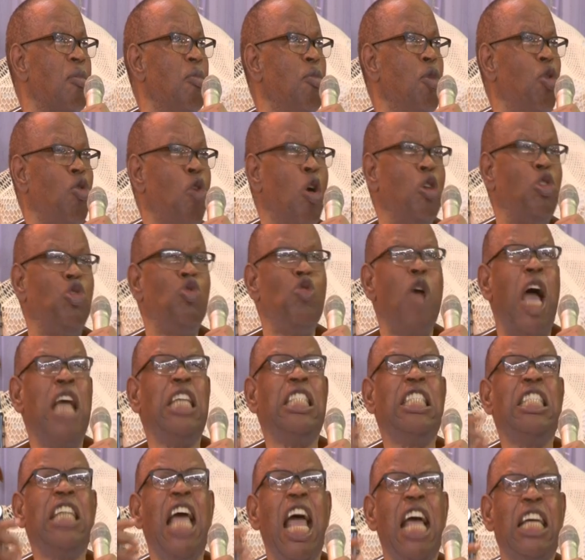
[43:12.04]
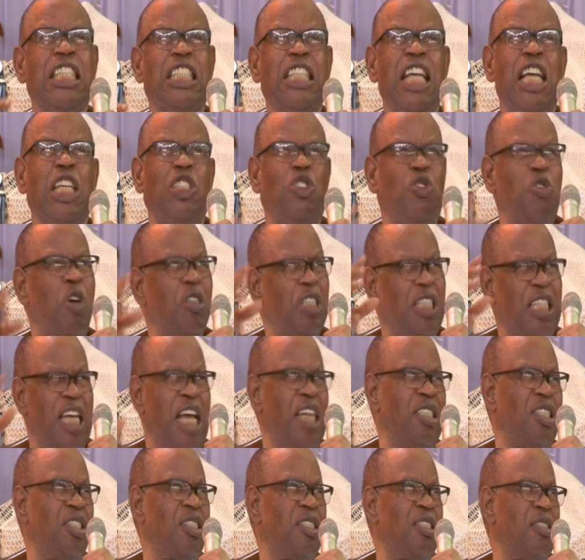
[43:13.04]
Because your yes is not
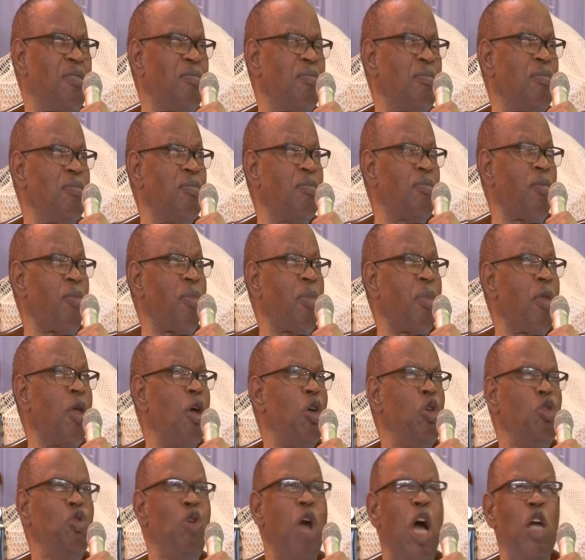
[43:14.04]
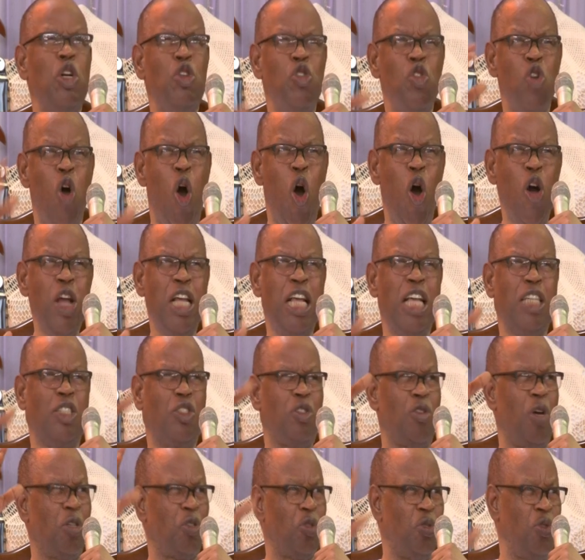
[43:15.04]
yes. Your no
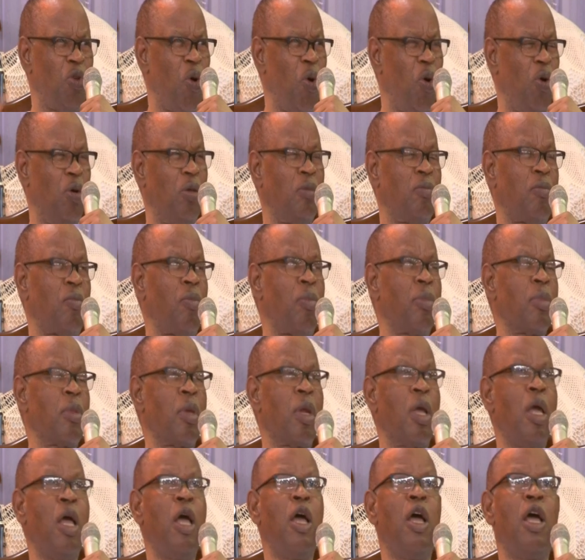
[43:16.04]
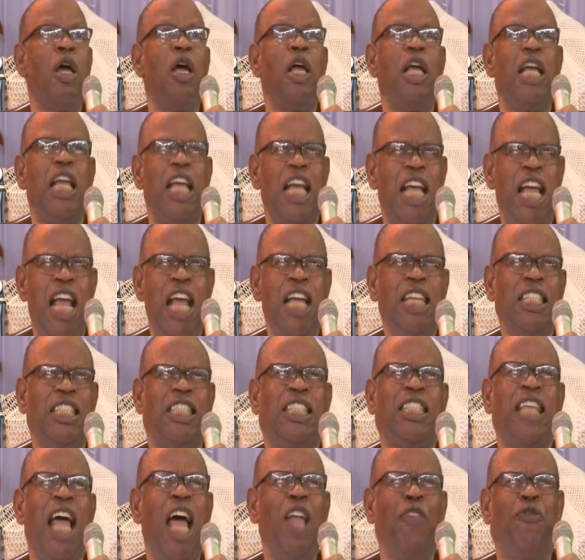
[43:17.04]
is not no.
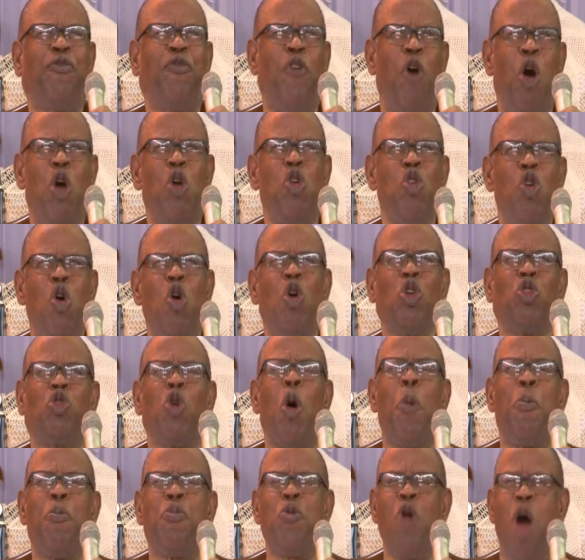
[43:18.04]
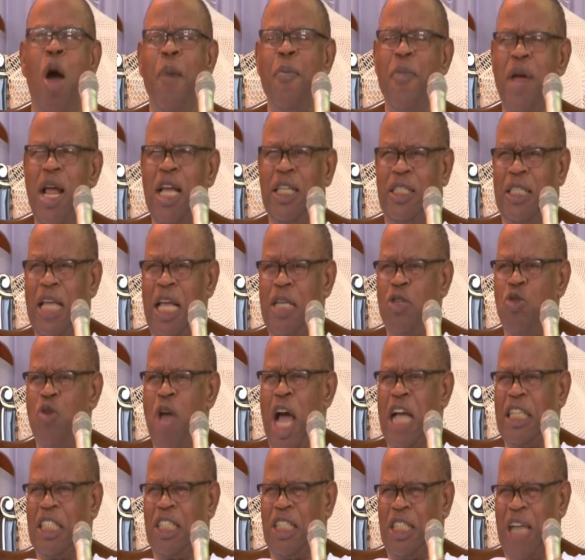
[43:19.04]
Instead for you to promise
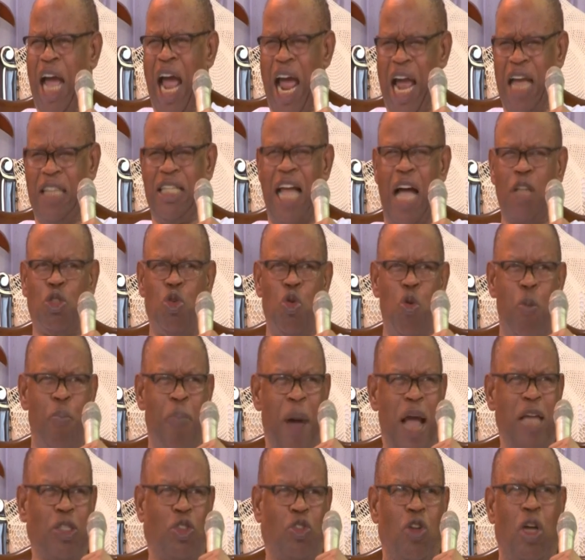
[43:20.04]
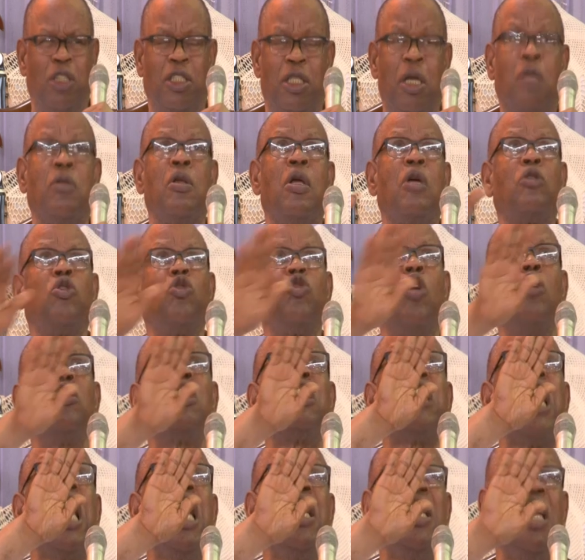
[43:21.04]
your child that you buy something,
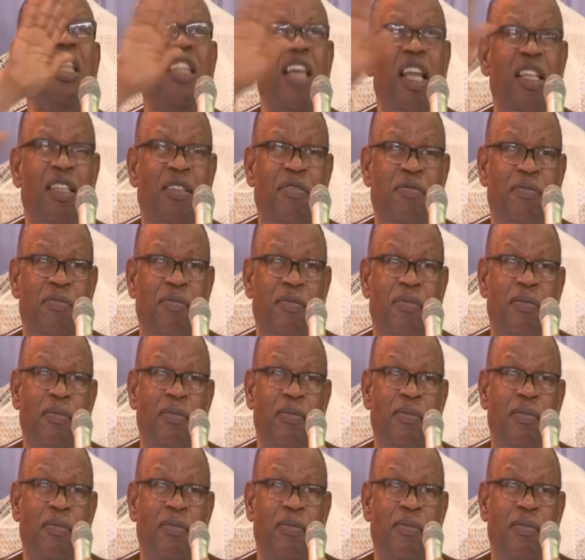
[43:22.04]
don't say anything.